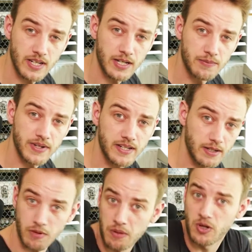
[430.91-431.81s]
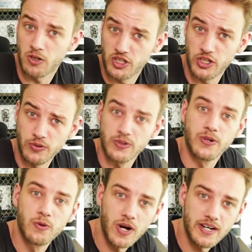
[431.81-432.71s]
and I'm gonna show
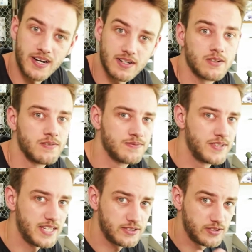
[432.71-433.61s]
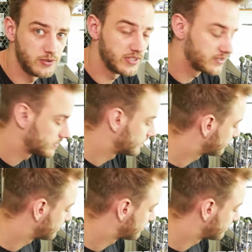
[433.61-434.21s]
you right now. Let's do this.